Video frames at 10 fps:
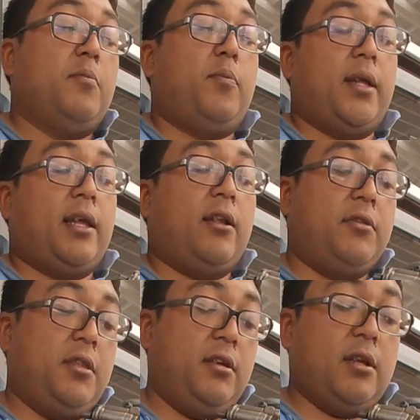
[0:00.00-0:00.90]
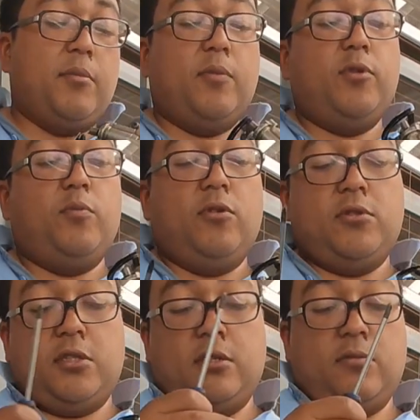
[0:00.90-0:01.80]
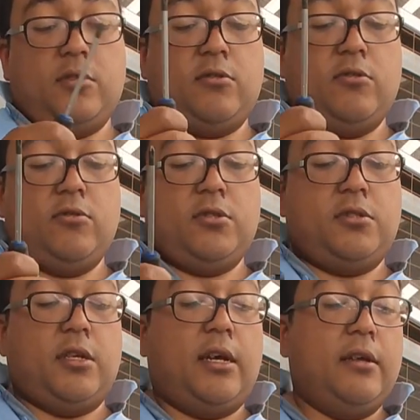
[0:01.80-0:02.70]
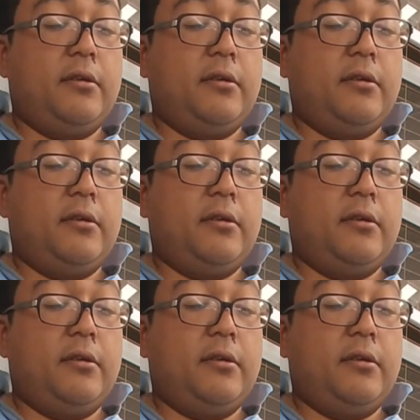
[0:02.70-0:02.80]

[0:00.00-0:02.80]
But I don't think I'm gonna put music in because yeah,